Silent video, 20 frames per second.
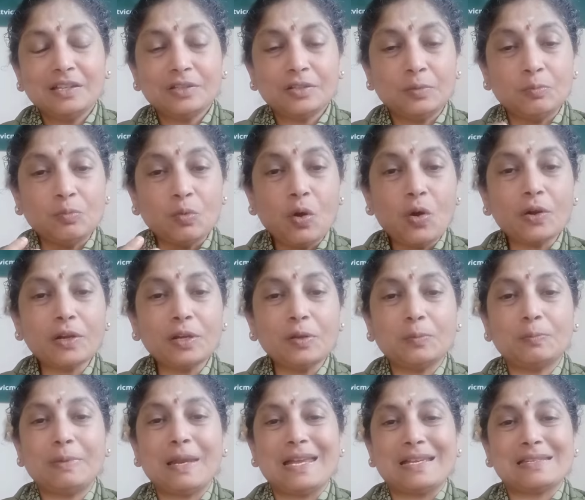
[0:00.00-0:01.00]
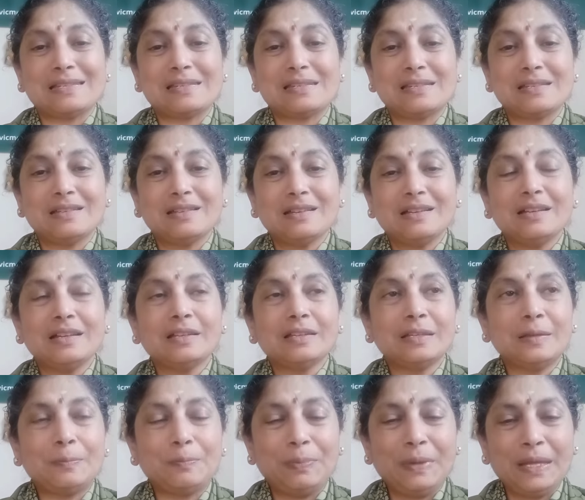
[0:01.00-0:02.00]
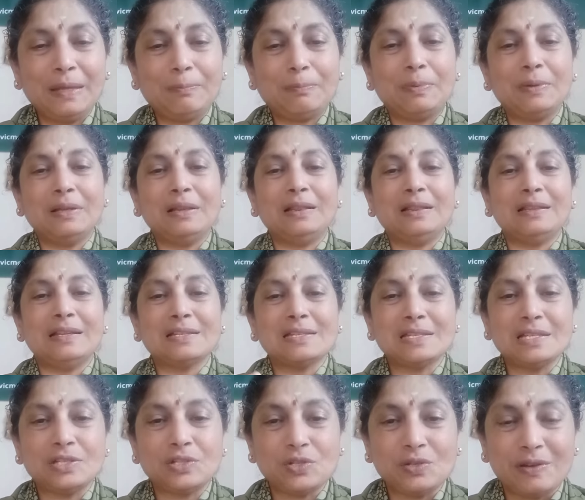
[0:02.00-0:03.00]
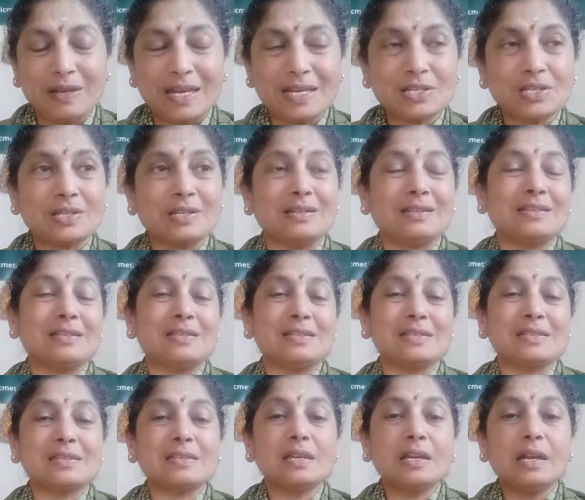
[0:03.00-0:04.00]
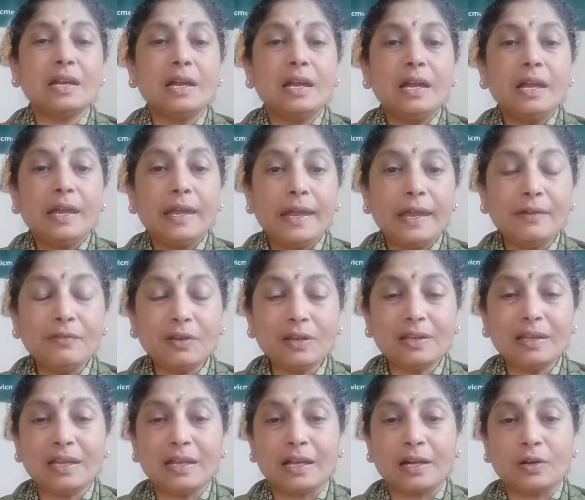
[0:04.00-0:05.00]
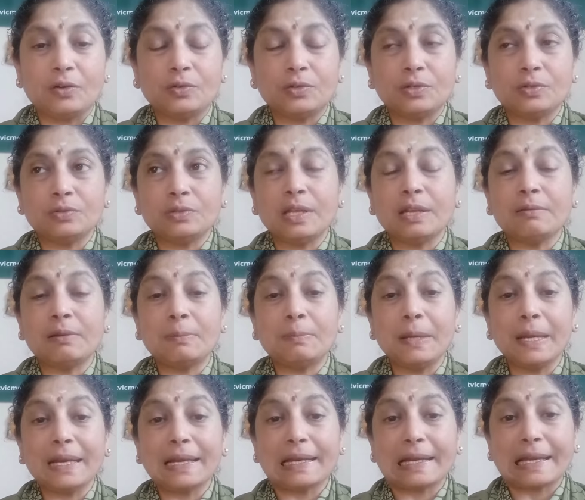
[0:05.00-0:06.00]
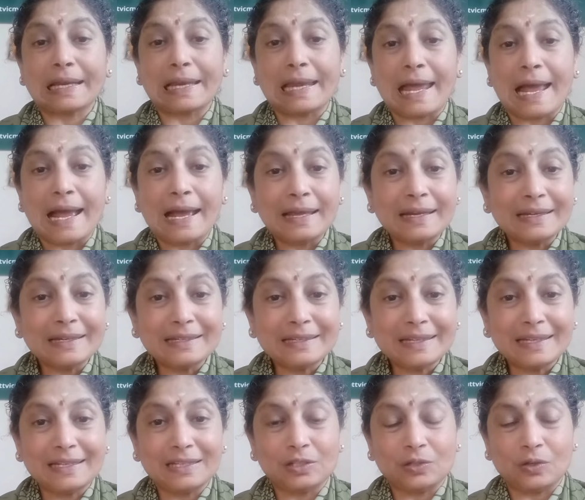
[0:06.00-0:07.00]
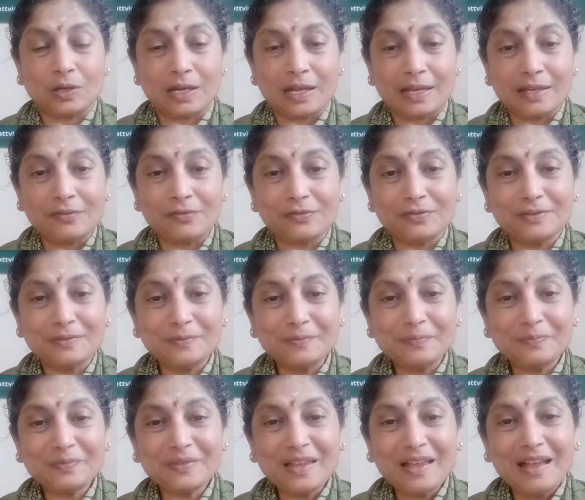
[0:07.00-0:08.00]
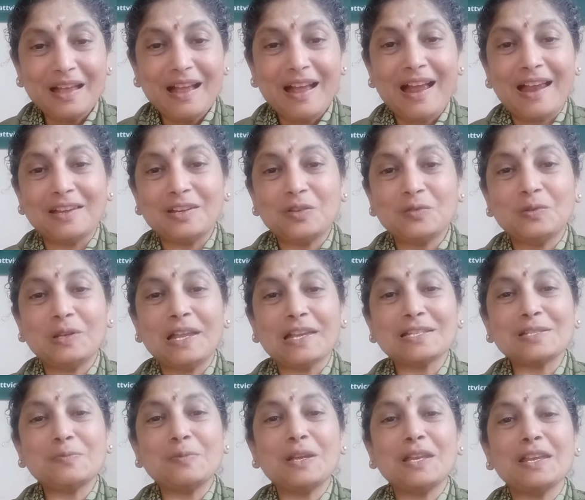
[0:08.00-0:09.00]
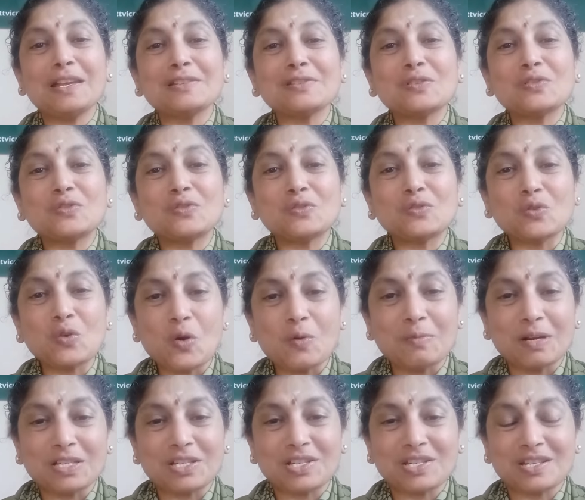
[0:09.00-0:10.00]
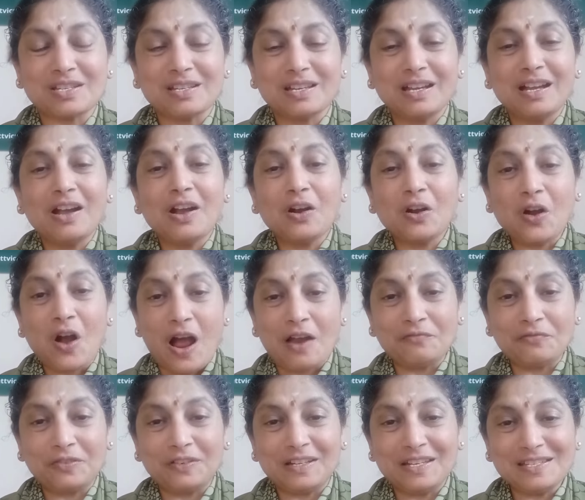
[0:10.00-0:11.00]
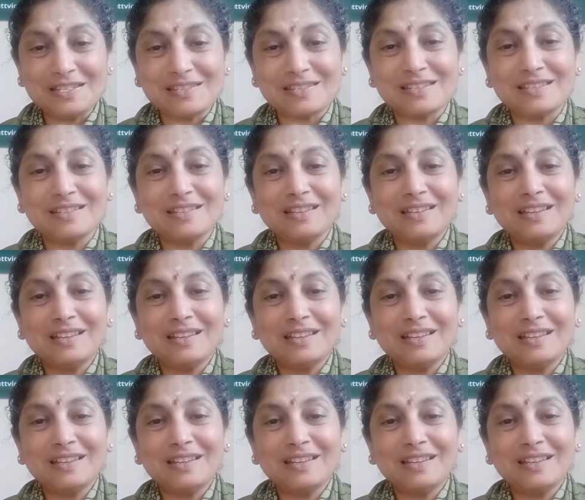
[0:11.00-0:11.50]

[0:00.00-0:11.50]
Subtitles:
The more you bless the people, the situations, everything around you, there will be clarity in your life and you will experience so much confidence,